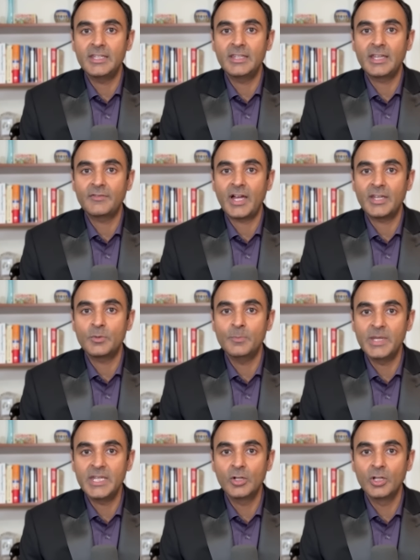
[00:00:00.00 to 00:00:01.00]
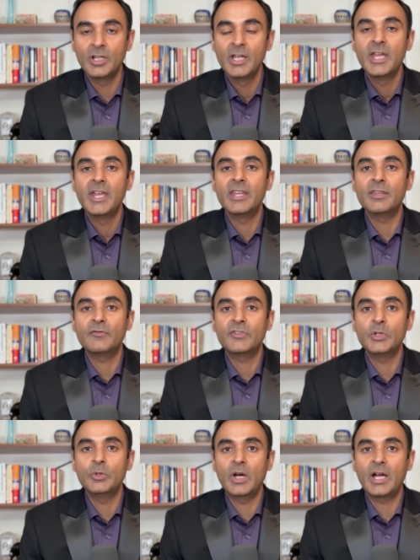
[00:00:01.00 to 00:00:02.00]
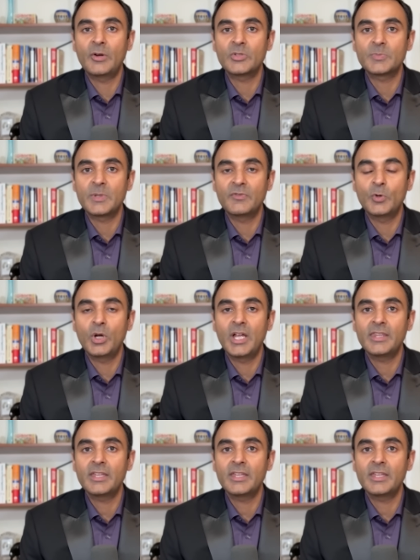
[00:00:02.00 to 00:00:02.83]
they've had a meal in the few hours beforehand,